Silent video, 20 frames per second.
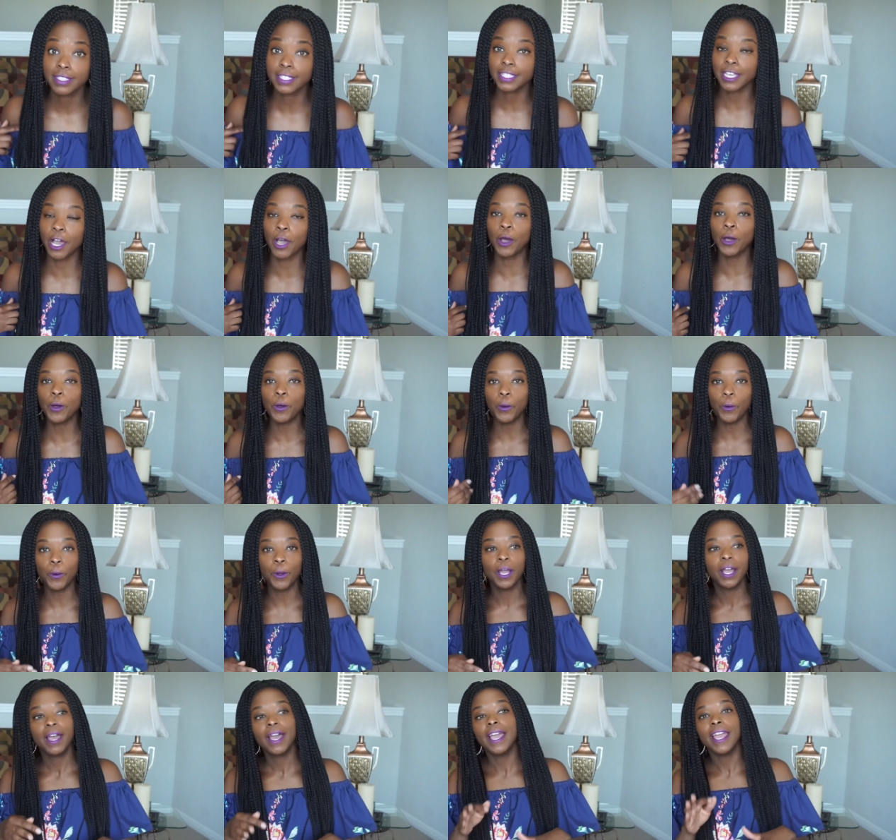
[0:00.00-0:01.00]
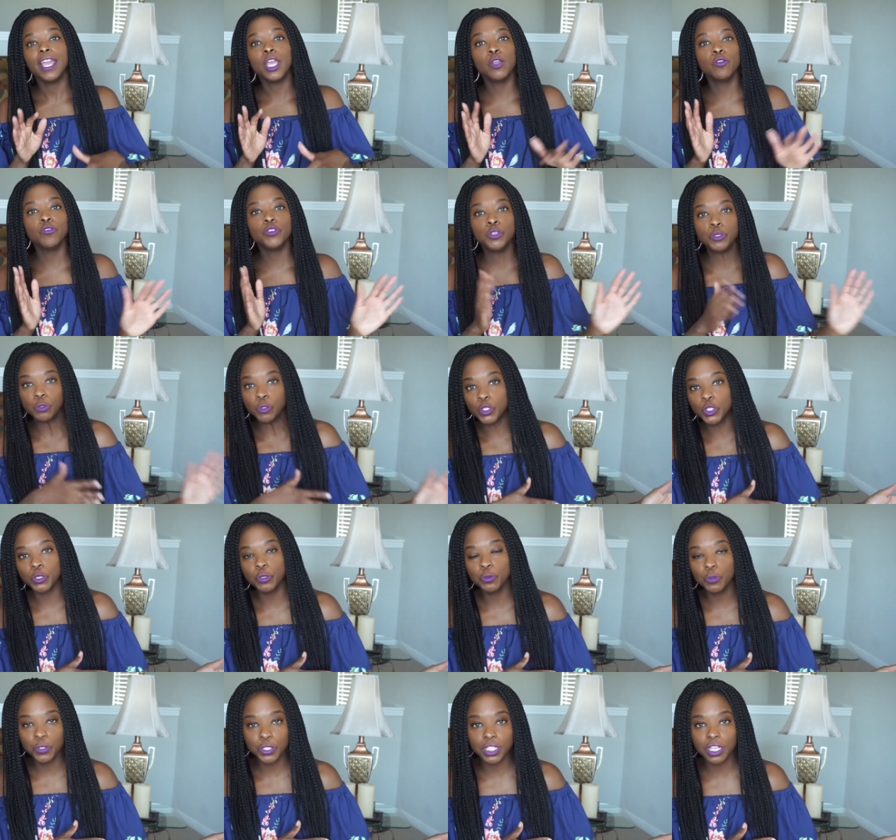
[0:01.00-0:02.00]
So, if you
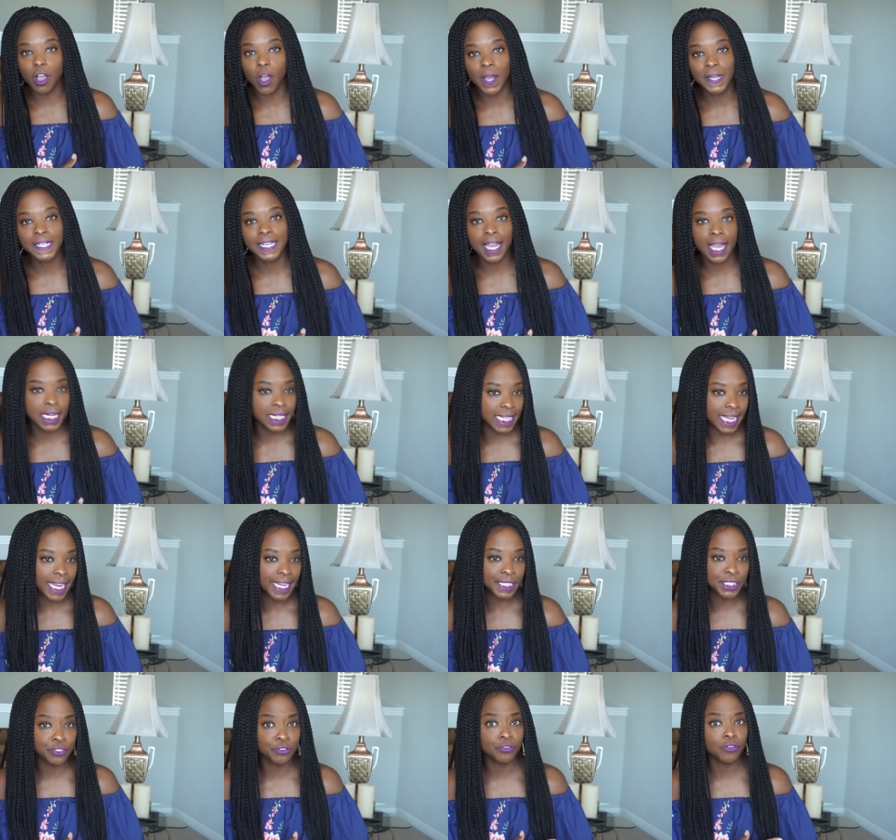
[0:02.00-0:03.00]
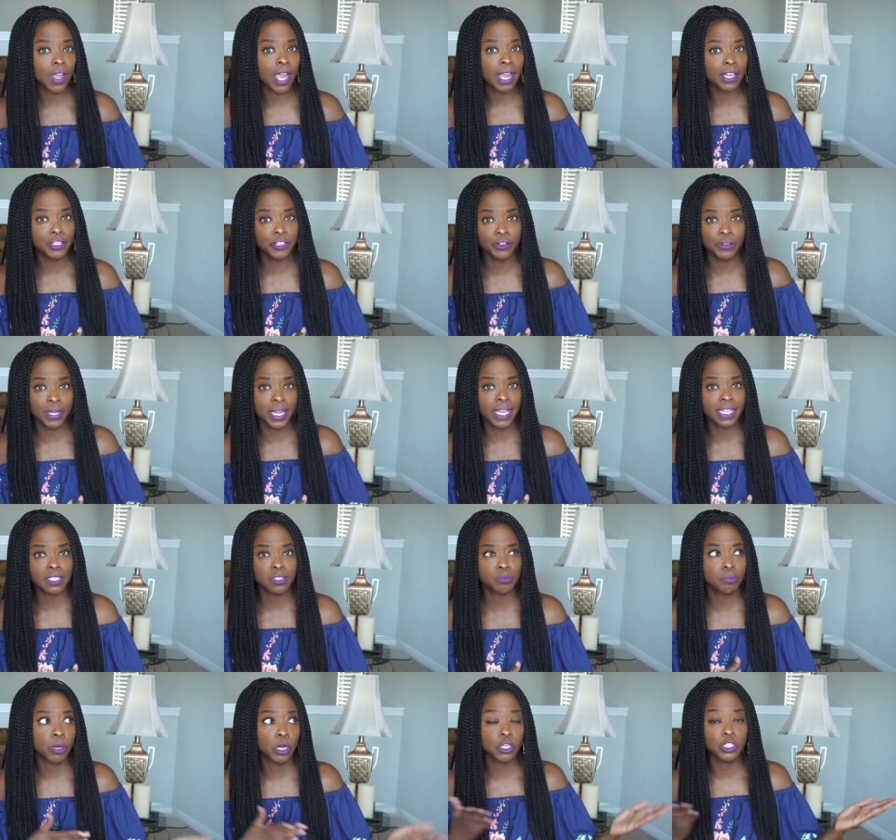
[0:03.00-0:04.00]
choose to online date to find your
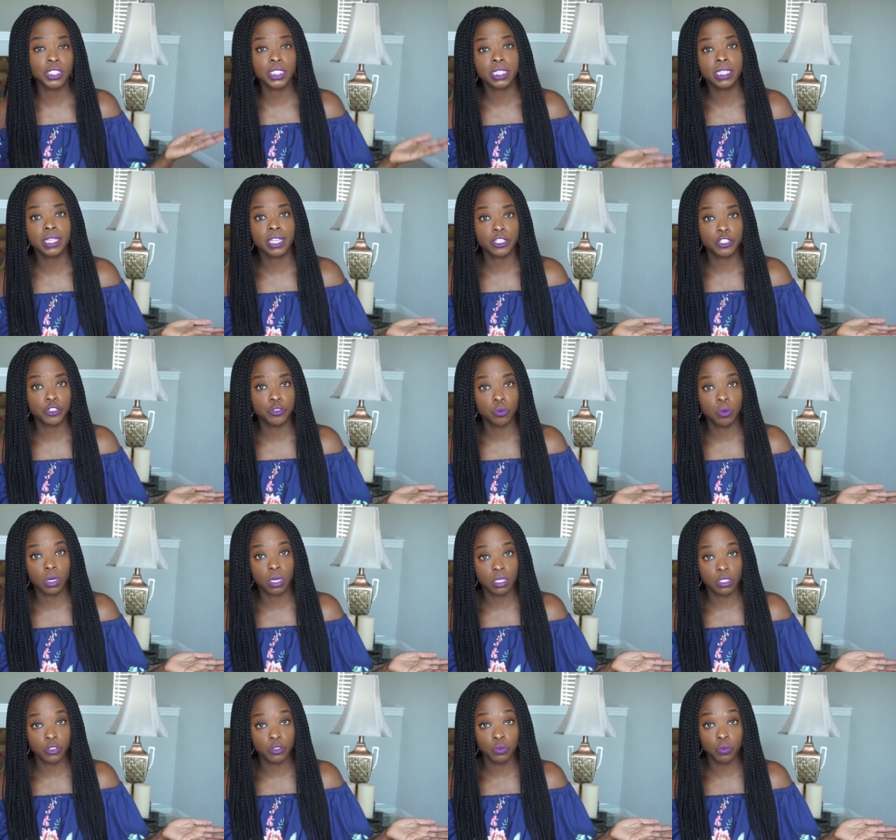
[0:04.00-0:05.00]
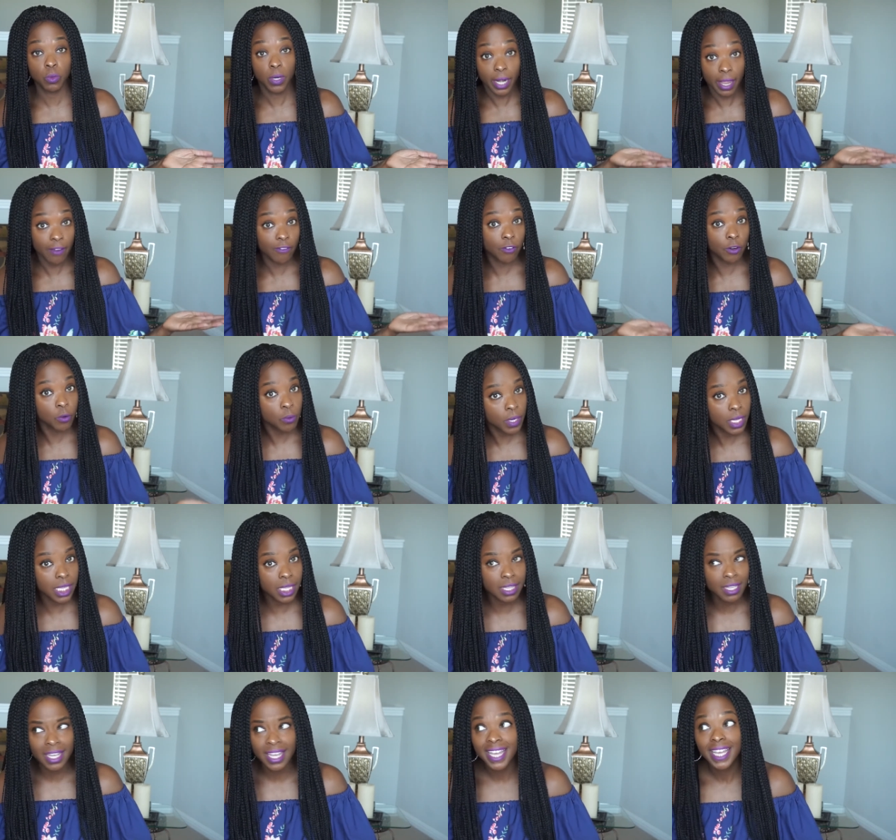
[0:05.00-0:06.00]
next person that you want to do whatever
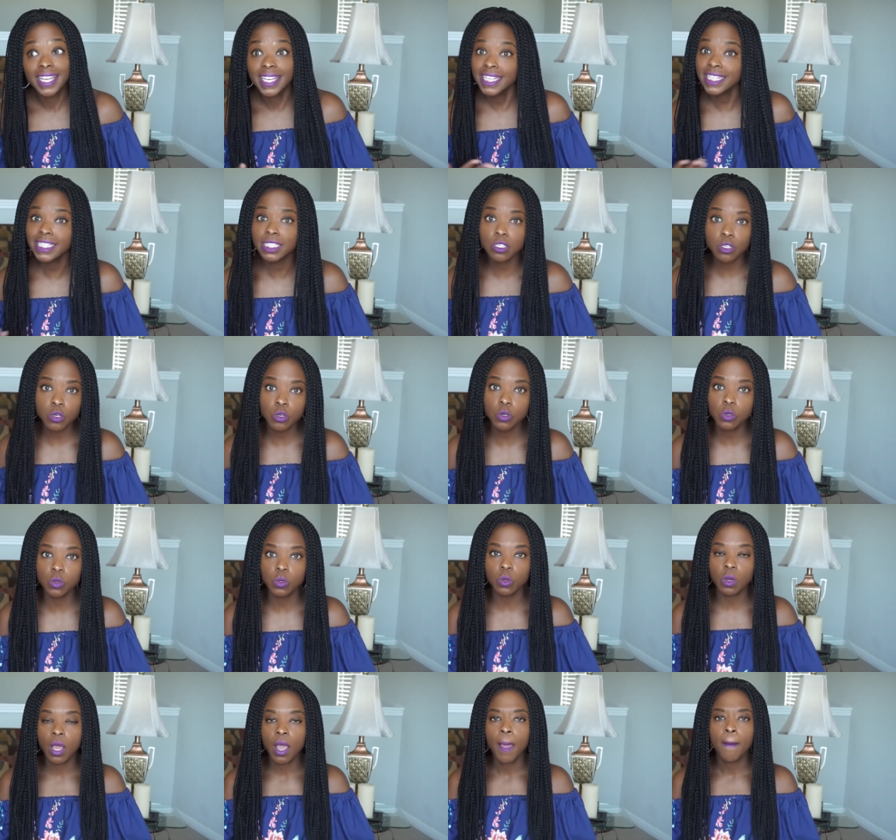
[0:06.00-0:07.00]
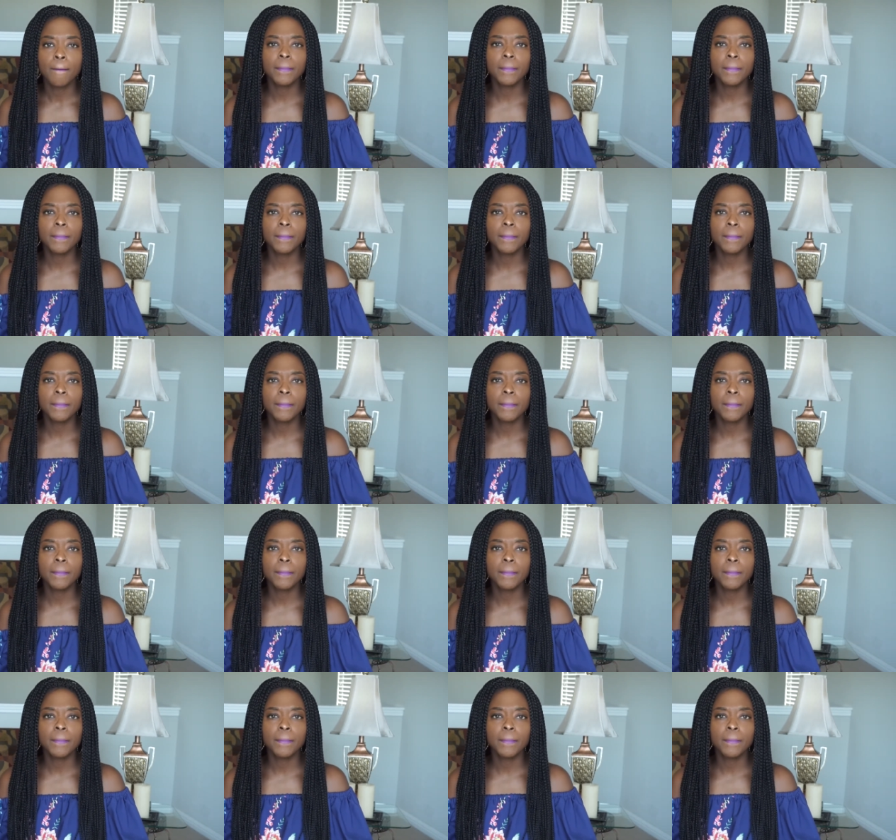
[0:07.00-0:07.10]
with, it's cool.